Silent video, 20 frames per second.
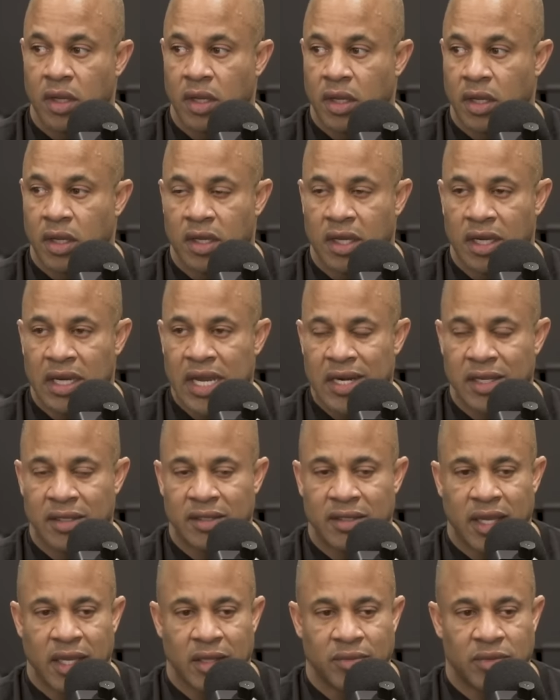A lot of
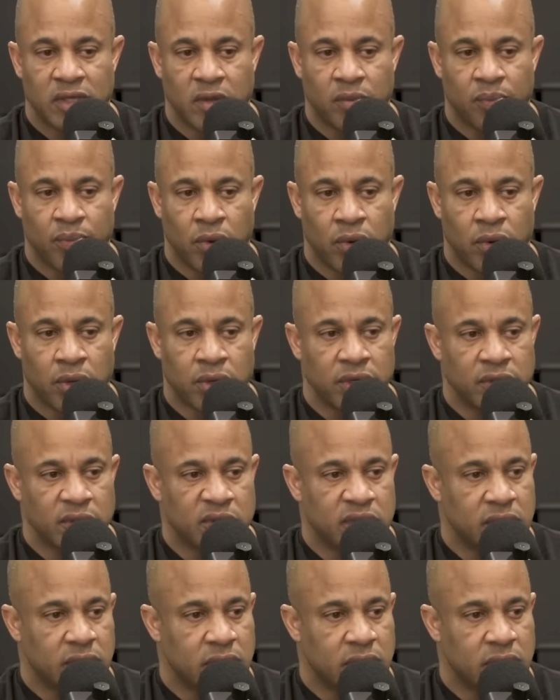times the pores